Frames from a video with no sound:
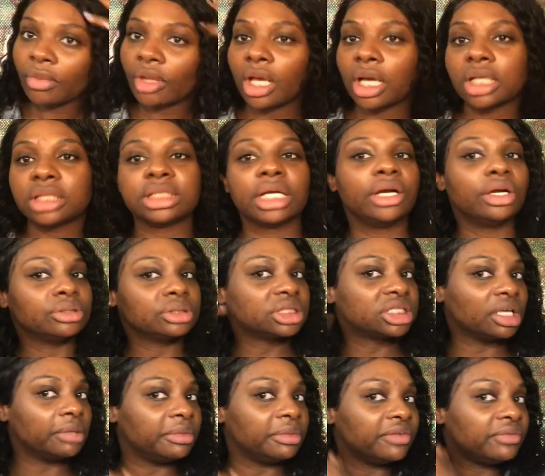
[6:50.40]
Because I know
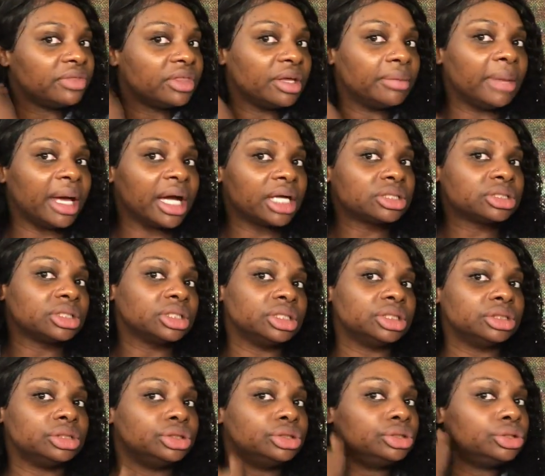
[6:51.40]
some of them
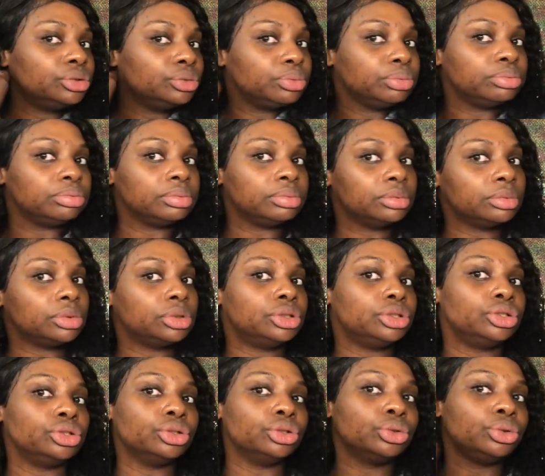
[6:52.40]
actually
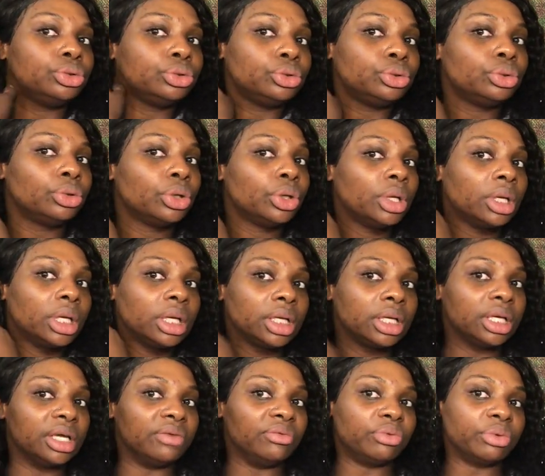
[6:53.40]
do
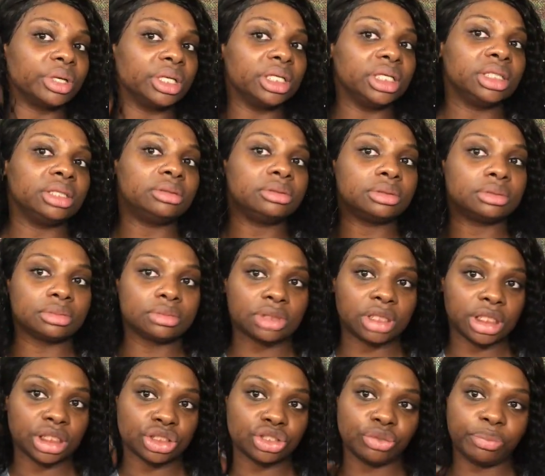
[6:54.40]
get really
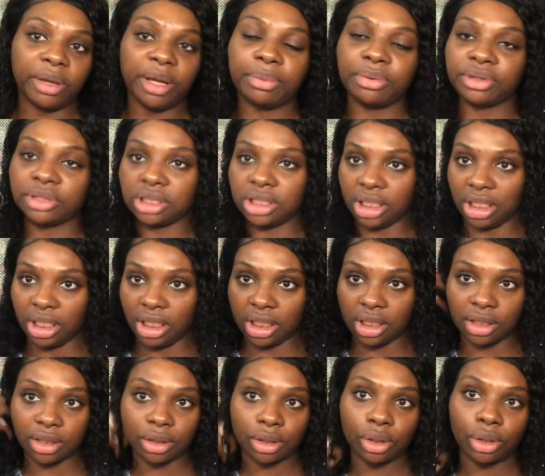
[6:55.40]
tissue paper
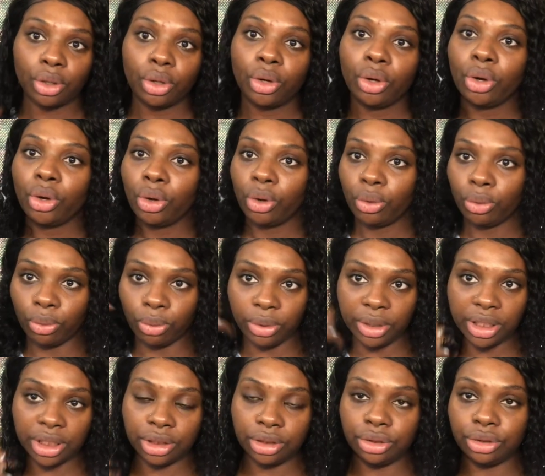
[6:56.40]
thin
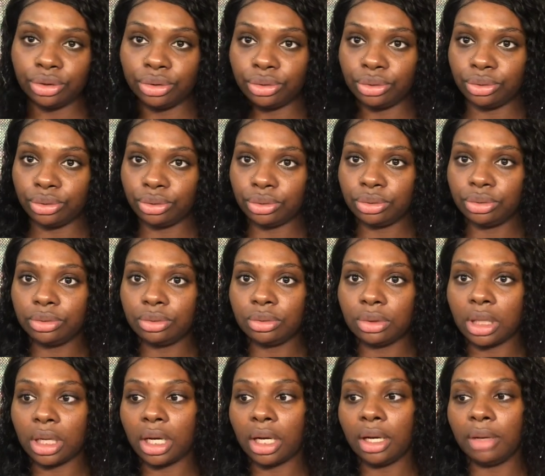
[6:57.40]
when you
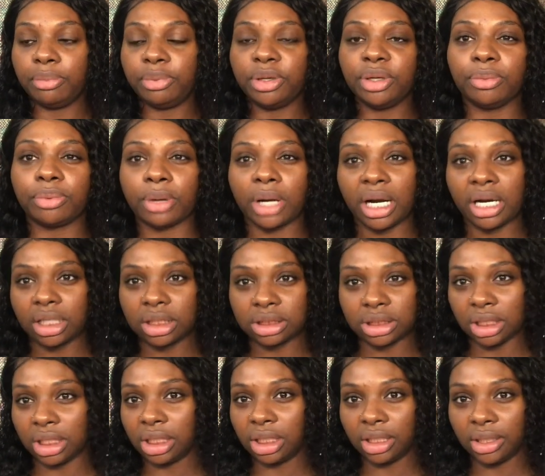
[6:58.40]
put product
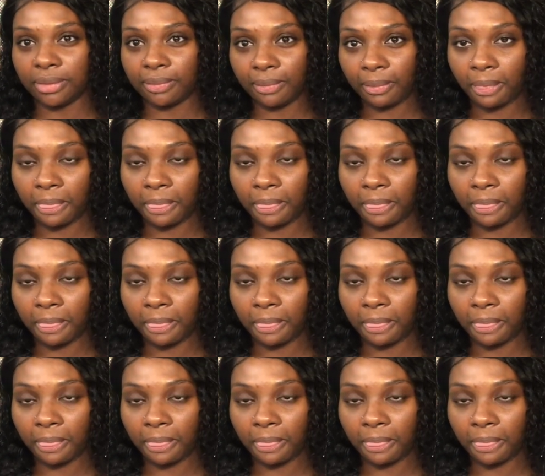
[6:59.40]
in it.